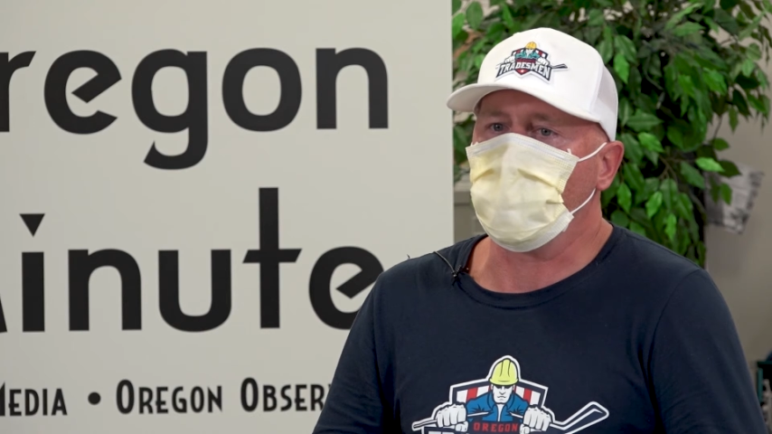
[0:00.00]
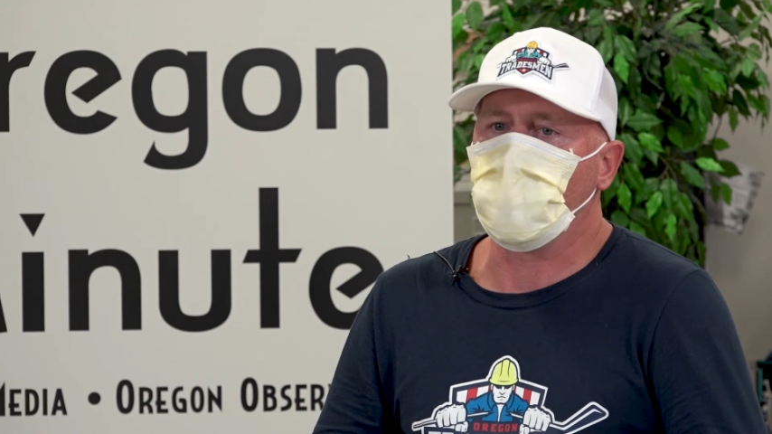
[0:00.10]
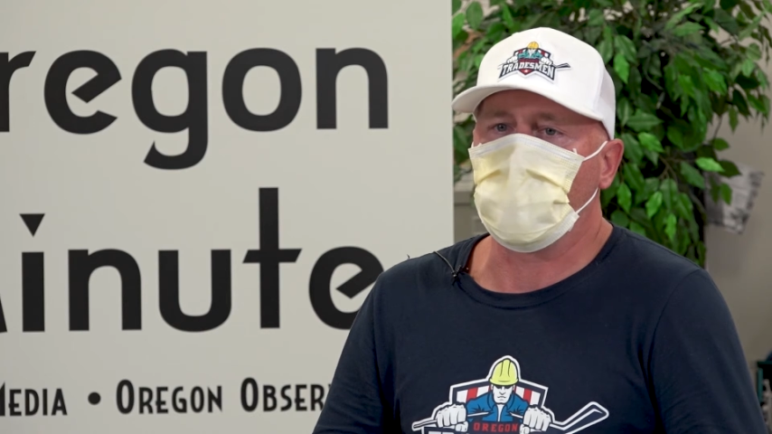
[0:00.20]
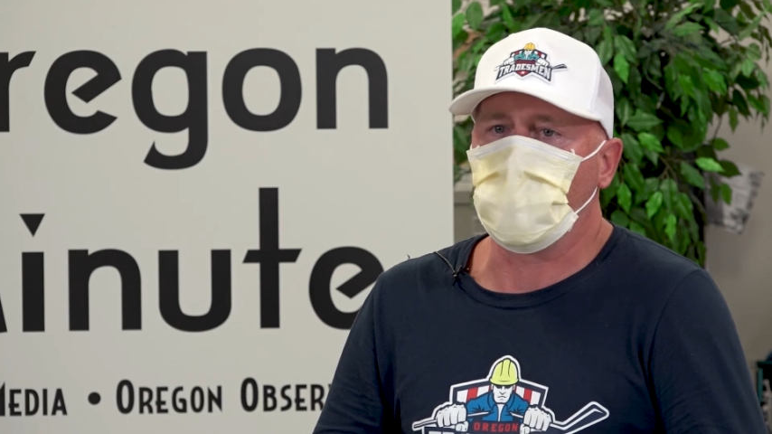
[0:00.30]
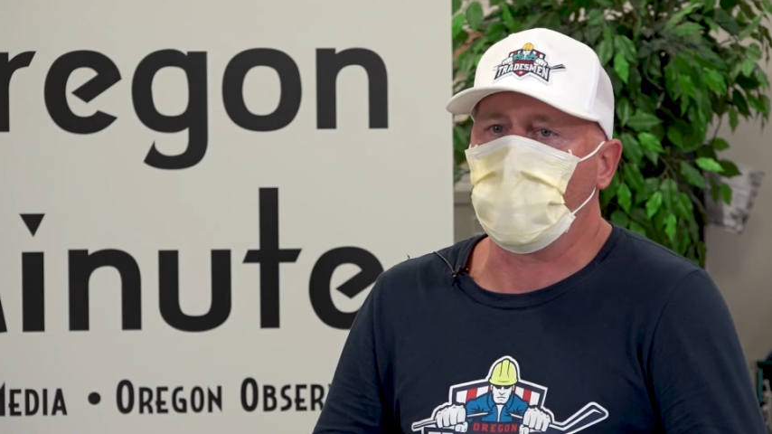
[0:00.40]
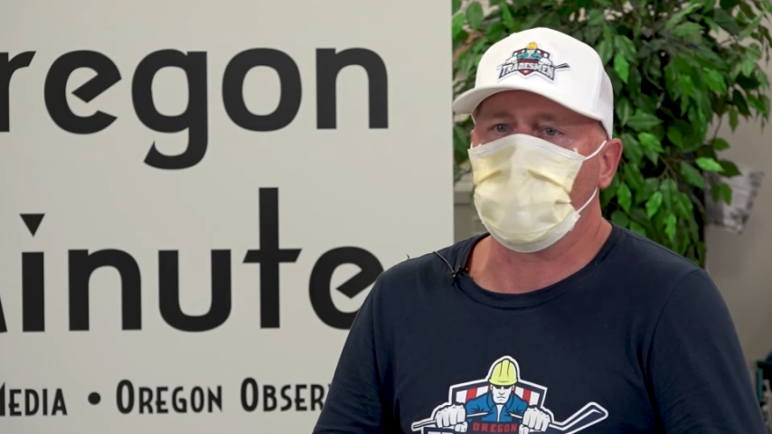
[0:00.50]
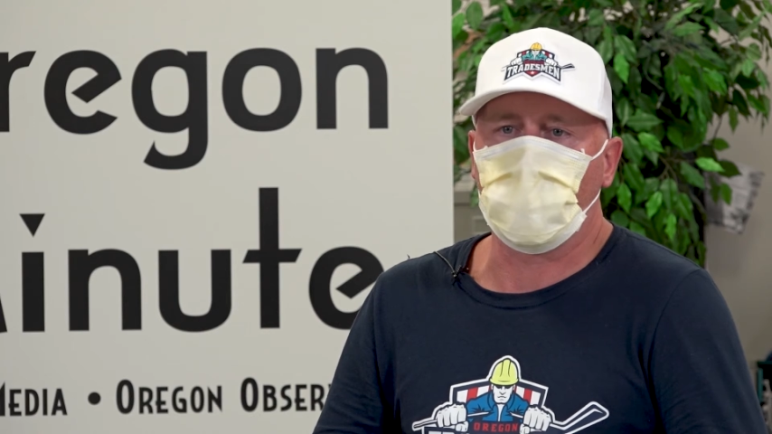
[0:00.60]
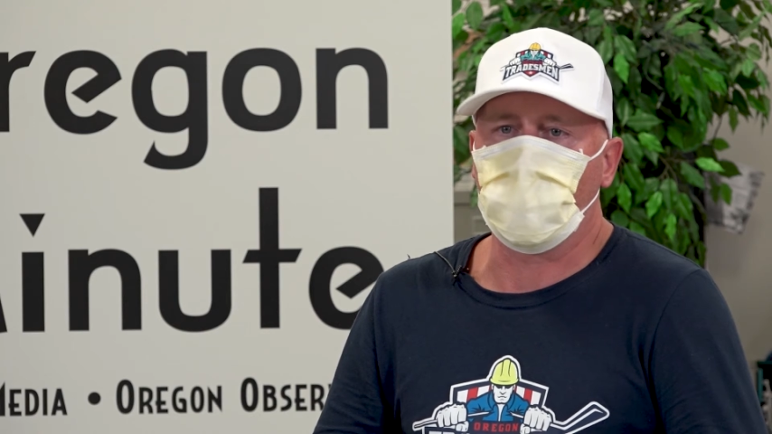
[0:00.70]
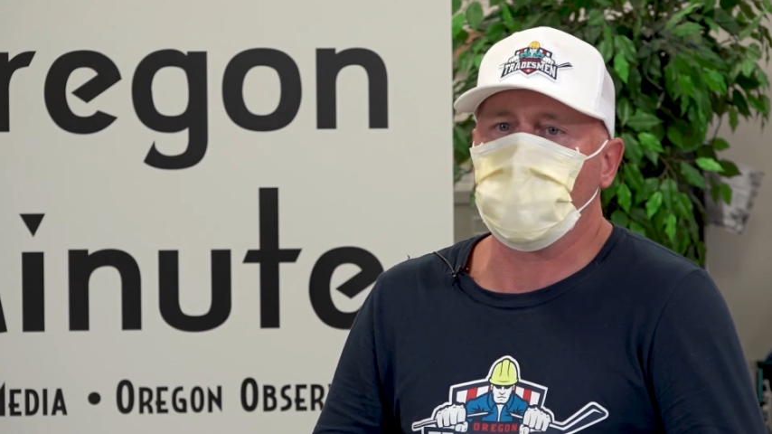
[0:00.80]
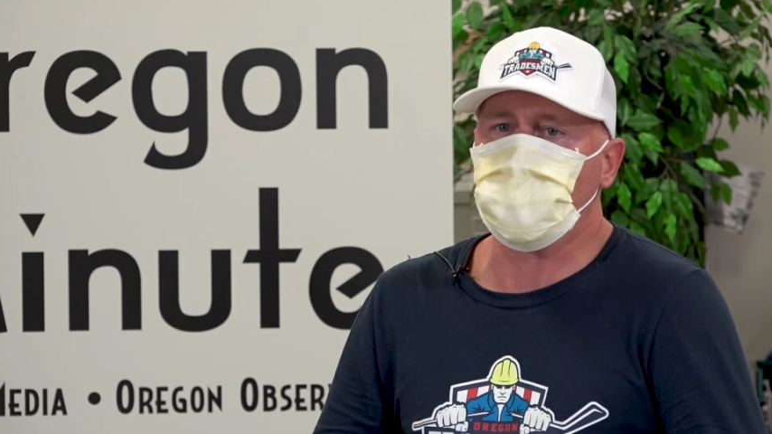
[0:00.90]
But again, it
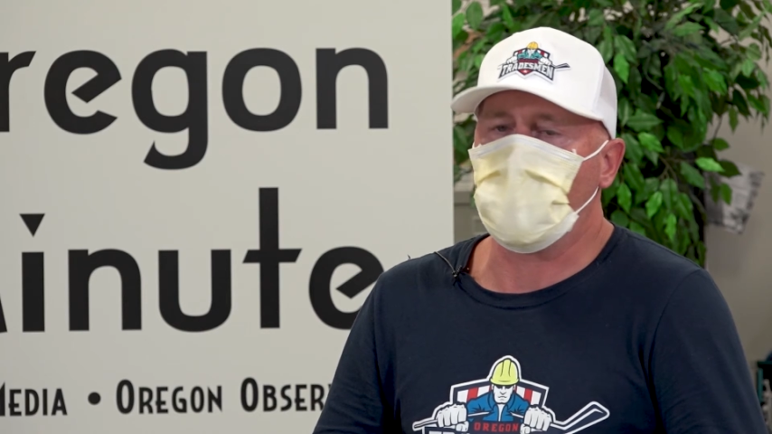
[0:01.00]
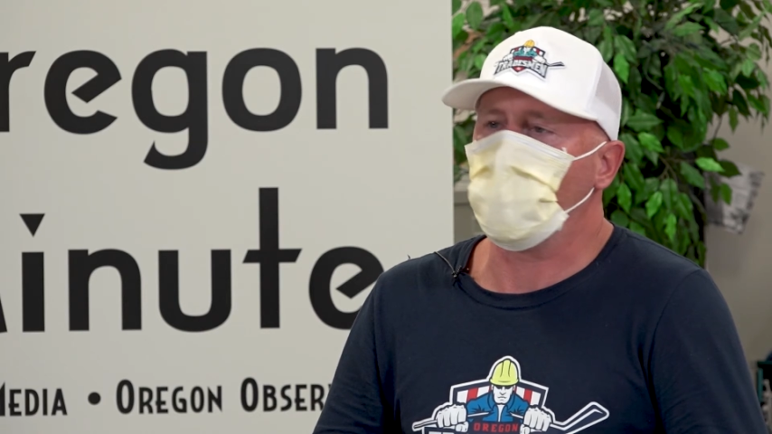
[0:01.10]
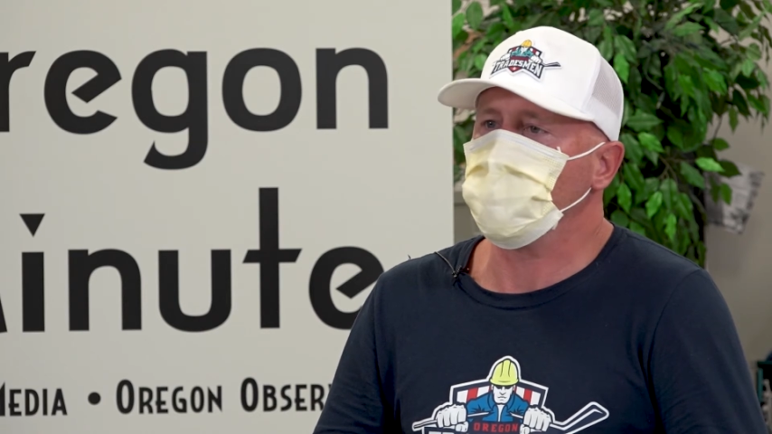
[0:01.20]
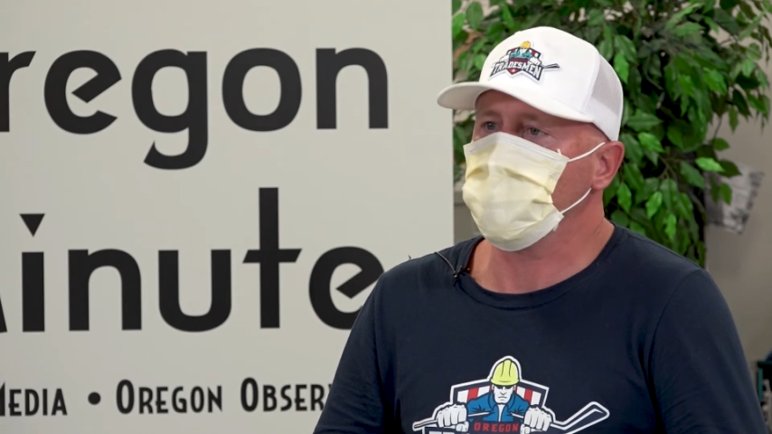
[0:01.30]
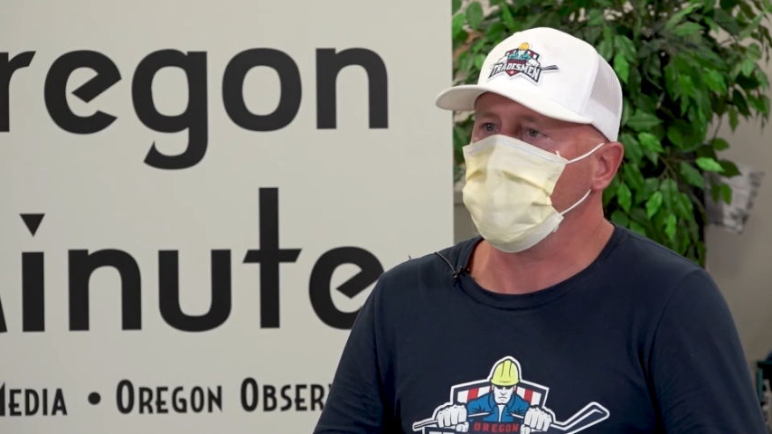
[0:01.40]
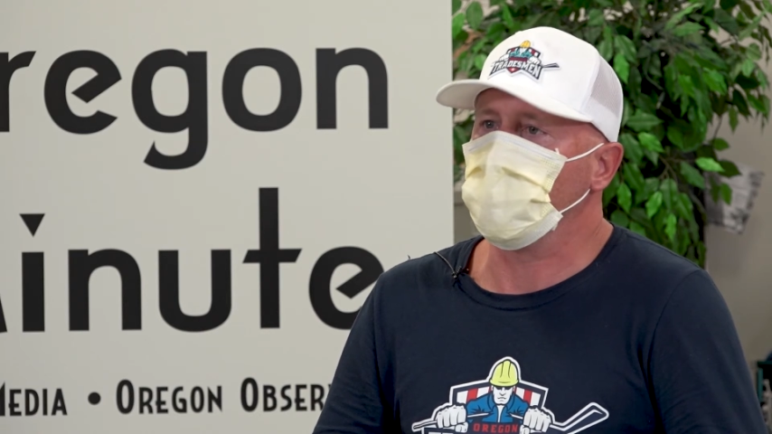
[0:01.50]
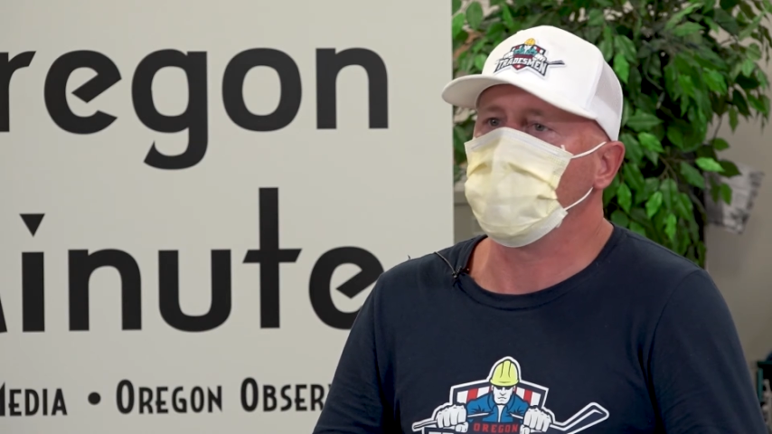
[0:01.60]
all comes down to the